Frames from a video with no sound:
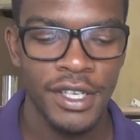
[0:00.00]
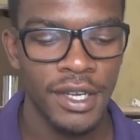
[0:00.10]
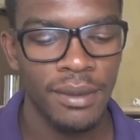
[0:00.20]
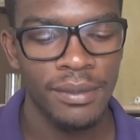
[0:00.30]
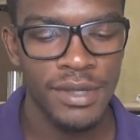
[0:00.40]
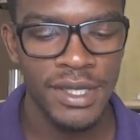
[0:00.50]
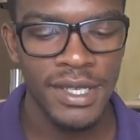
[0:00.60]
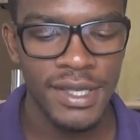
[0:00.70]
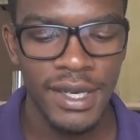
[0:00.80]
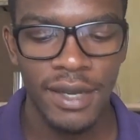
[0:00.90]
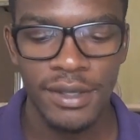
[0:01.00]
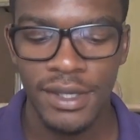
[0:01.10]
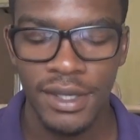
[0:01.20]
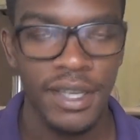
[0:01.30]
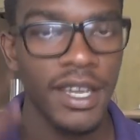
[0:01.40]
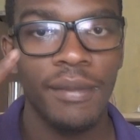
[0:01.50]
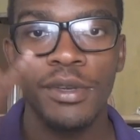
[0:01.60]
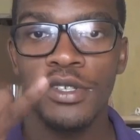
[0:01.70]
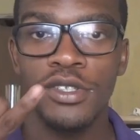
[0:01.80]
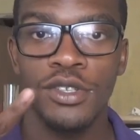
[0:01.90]
um, test it out the
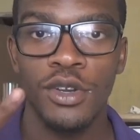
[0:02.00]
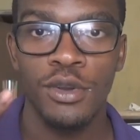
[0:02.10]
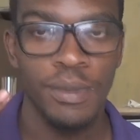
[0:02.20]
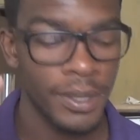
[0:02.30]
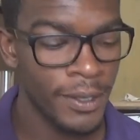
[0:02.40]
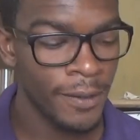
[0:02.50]
camera is dope